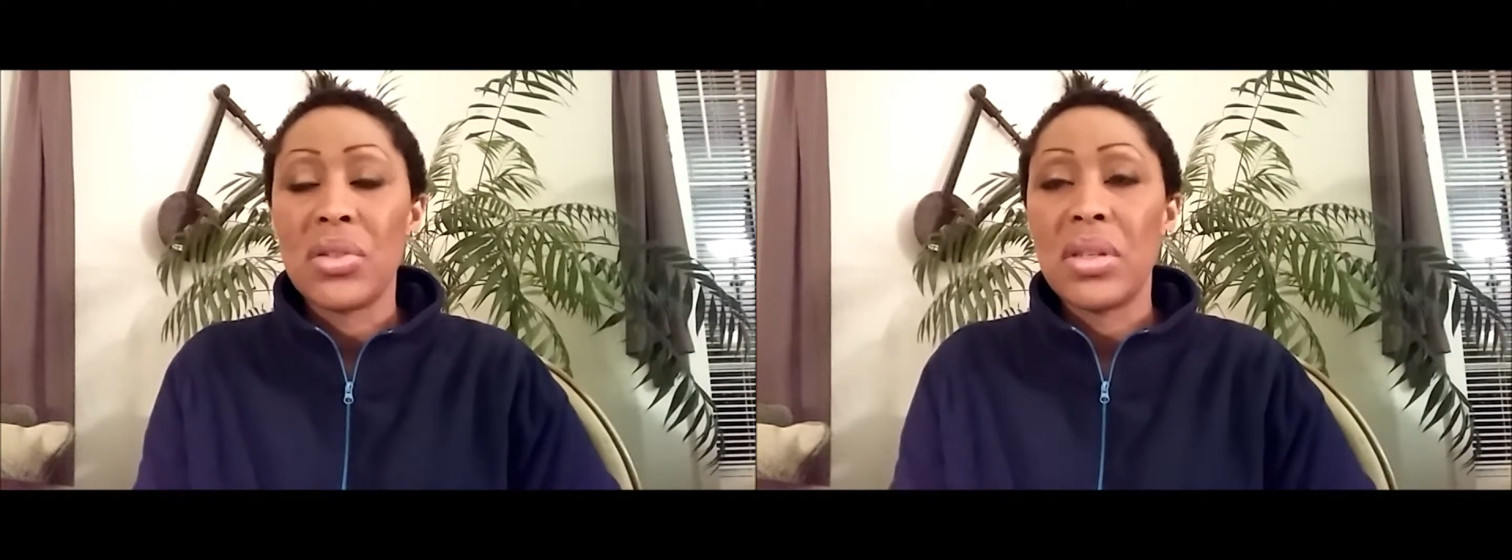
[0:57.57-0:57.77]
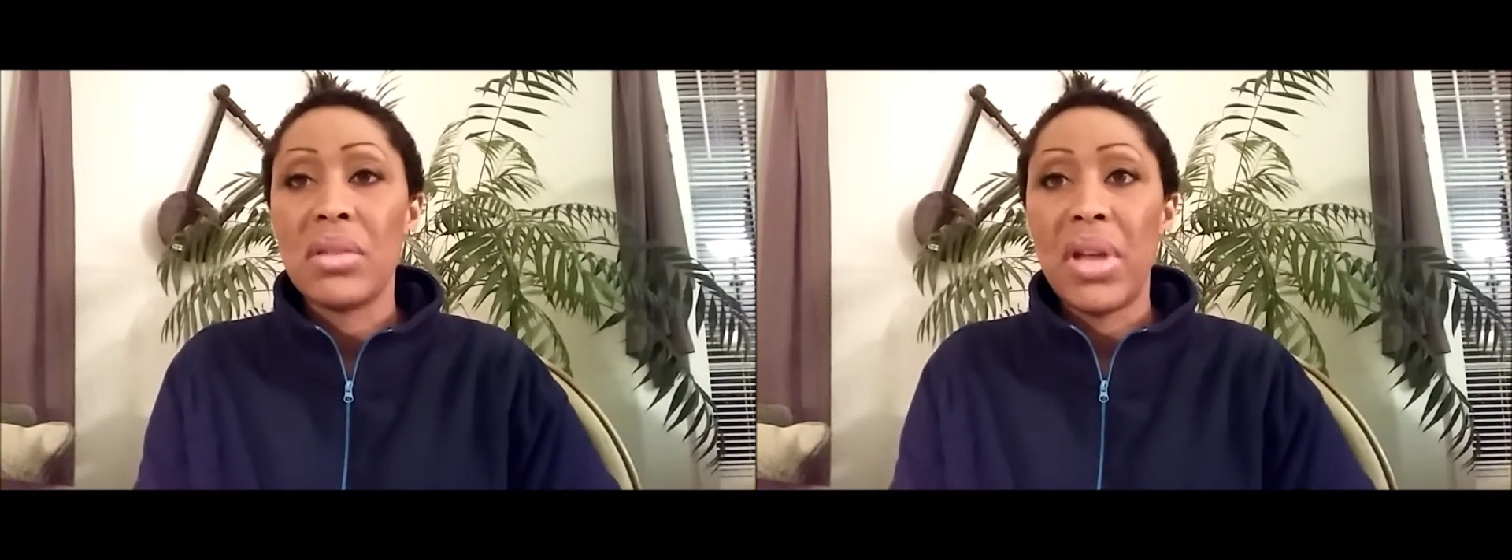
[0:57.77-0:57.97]

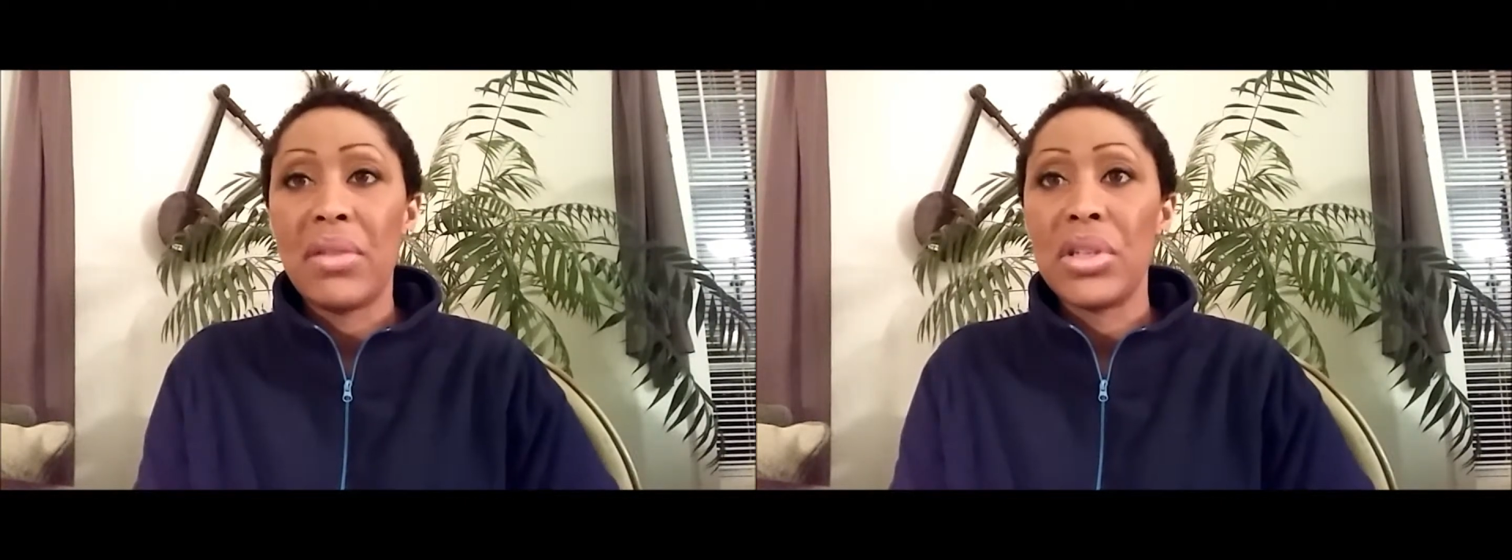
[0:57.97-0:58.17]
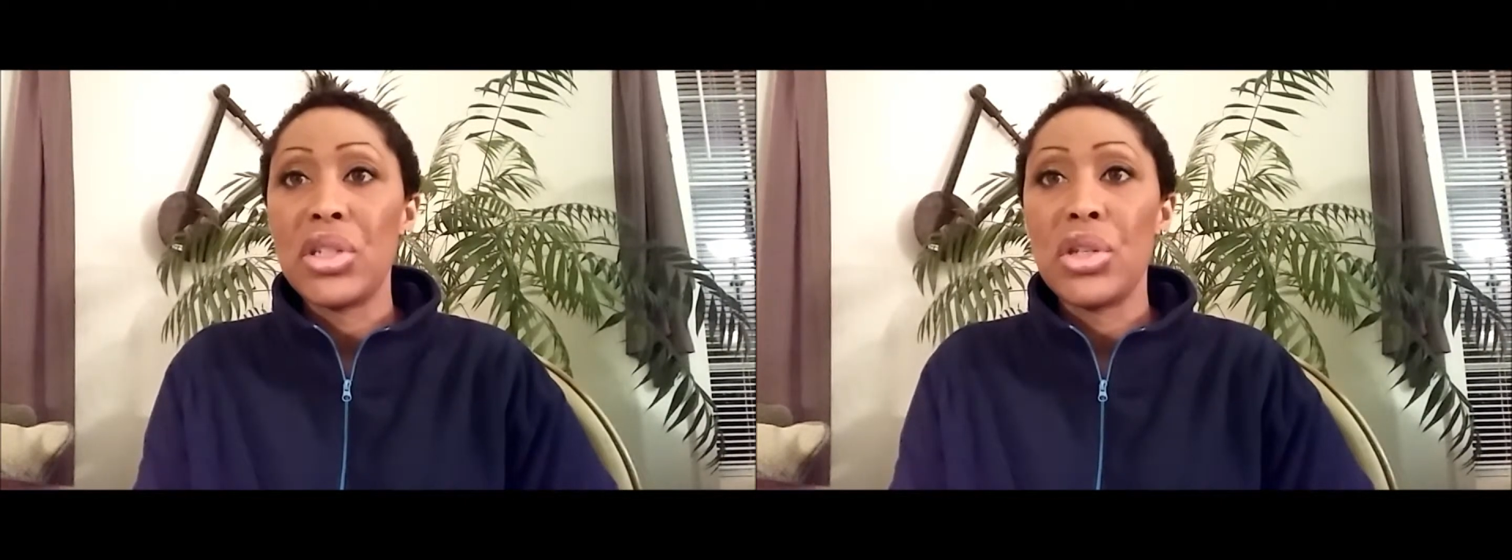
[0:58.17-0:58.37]
instead of
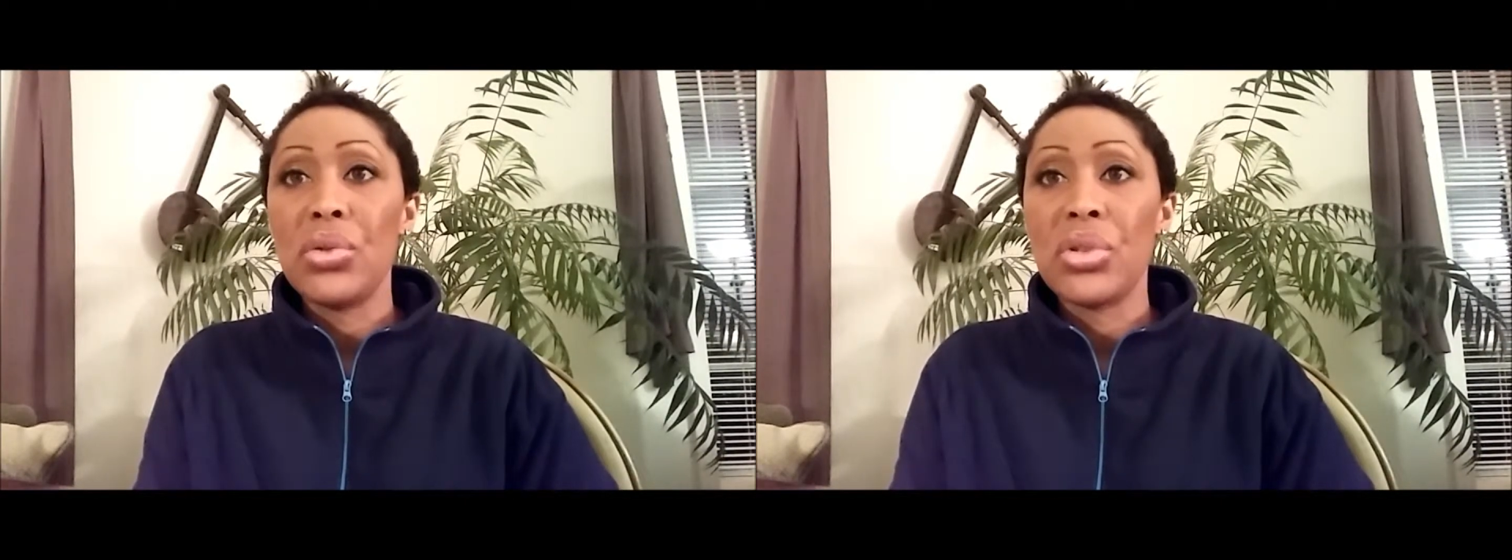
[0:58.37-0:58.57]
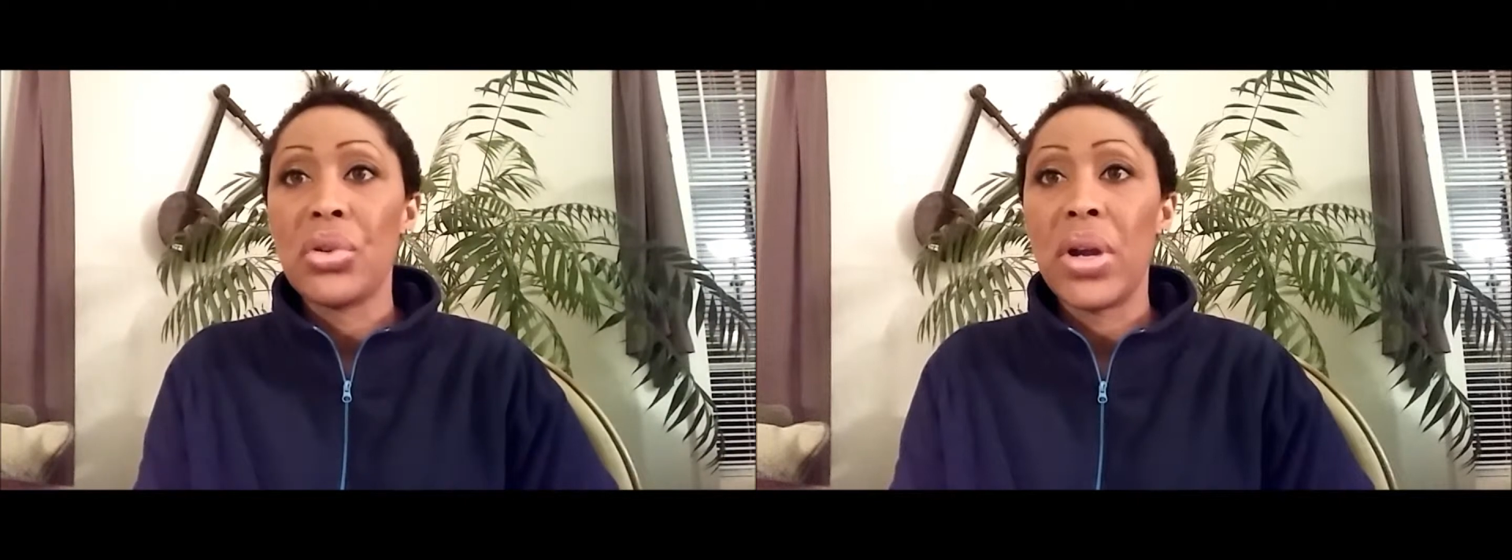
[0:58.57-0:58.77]
having to
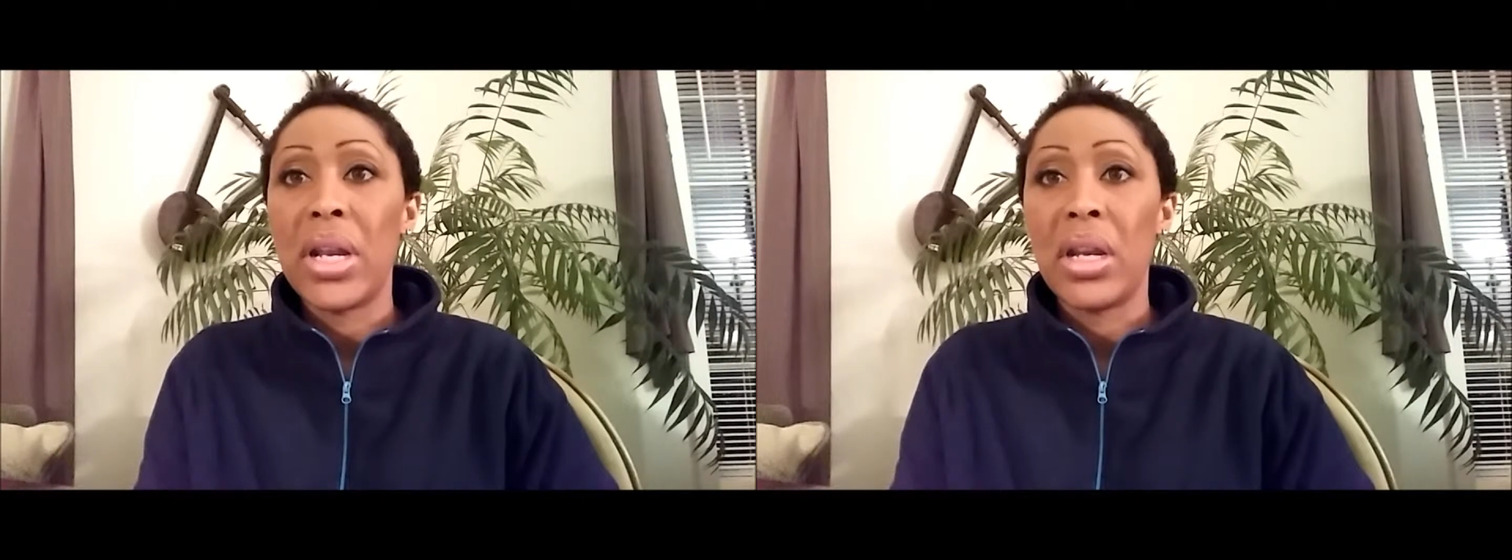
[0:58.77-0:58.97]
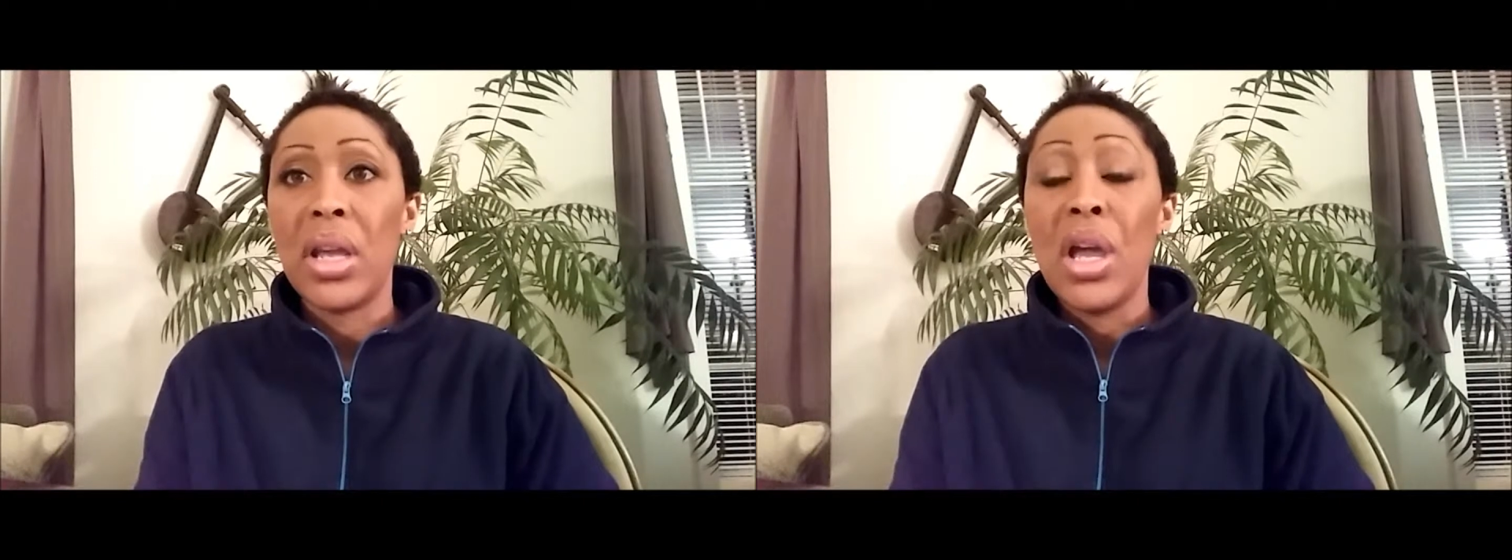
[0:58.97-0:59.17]
use
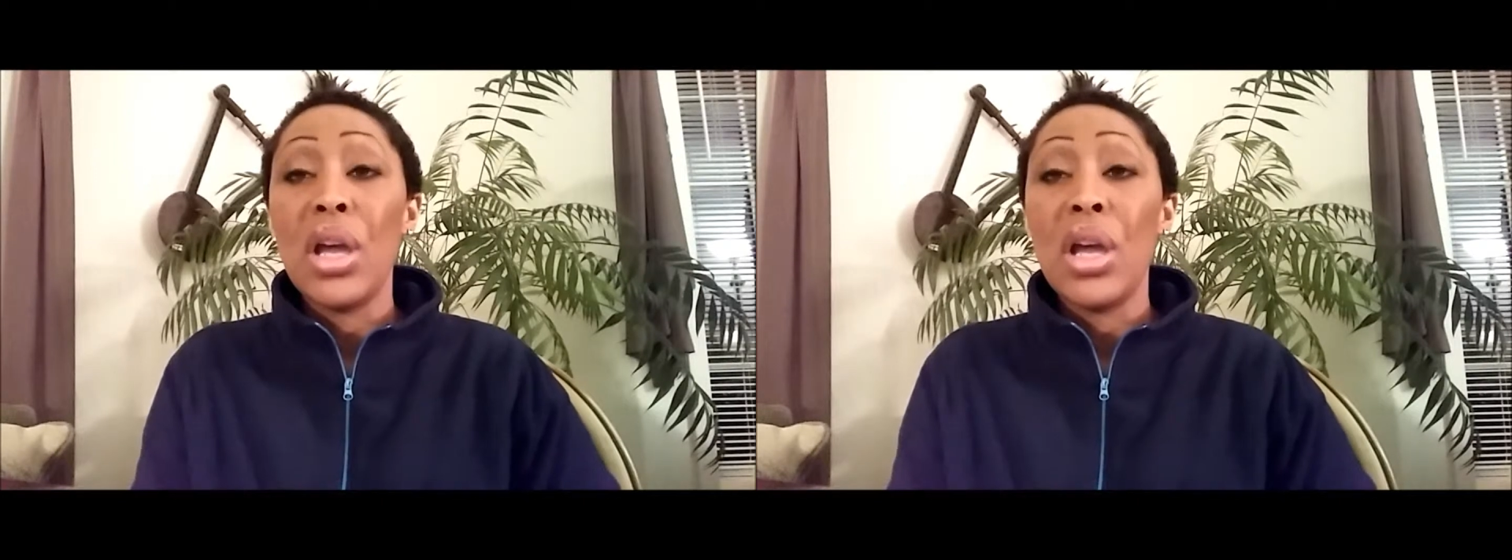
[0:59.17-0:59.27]
credit?